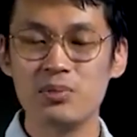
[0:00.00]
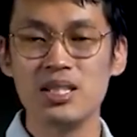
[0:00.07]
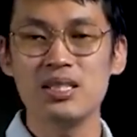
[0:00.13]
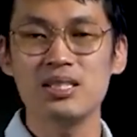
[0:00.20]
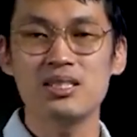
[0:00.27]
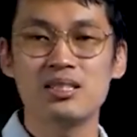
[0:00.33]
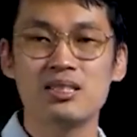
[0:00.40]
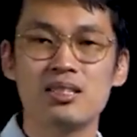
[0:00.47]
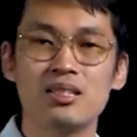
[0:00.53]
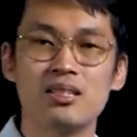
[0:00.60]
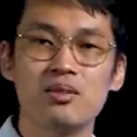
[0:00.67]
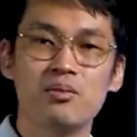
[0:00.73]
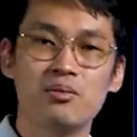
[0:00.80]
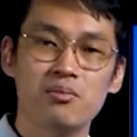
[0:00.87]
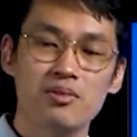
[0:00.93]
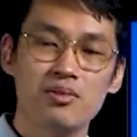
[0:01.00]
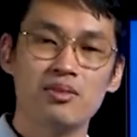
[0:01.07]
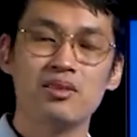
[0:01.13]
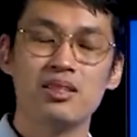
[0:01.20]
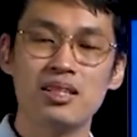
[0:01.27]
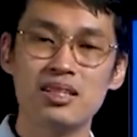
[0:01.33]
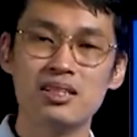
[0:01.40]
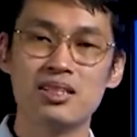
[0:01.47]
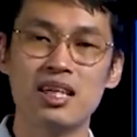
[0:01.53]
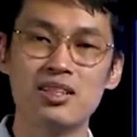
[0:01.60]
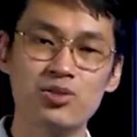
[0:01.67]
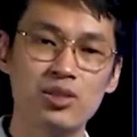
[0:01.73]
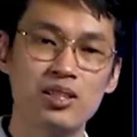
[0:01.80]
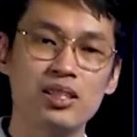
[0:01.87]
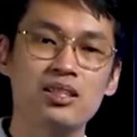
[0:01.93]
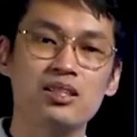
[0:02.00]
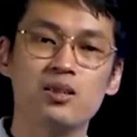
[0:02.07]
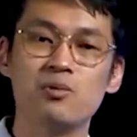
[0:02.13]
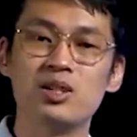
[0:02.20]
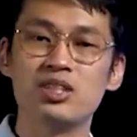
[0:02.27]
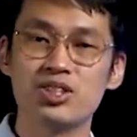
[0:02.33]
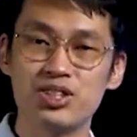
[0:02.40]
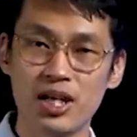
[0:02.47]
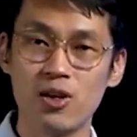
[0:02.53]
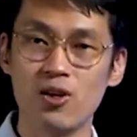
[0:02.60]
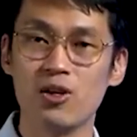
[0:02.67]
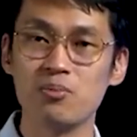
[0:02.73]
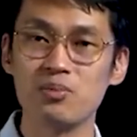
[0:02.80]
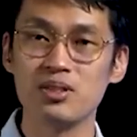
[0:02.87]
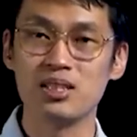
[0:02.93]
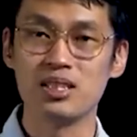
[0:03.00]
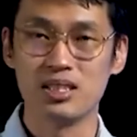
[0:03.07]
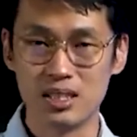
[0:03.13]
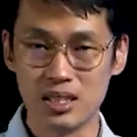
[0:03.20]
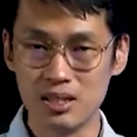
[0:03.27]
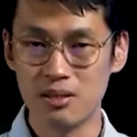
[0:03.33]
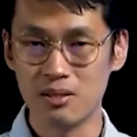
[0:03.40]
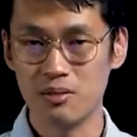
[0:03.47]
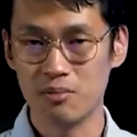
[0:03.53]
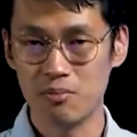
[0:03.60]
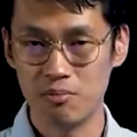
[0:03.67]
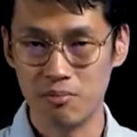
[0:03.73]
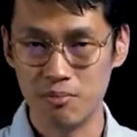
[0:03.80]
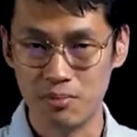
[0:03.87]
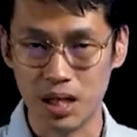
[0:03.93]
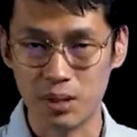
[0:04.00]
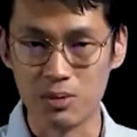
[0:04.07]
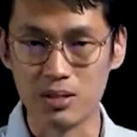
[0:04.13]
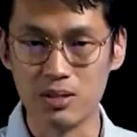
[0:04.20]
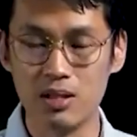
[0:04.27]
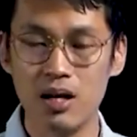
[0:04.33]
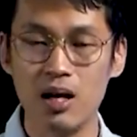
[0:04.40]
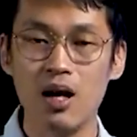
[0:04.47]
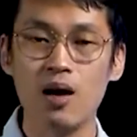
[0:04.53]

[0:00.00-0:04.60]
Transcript: Peace is actually the word shalom in the Bible.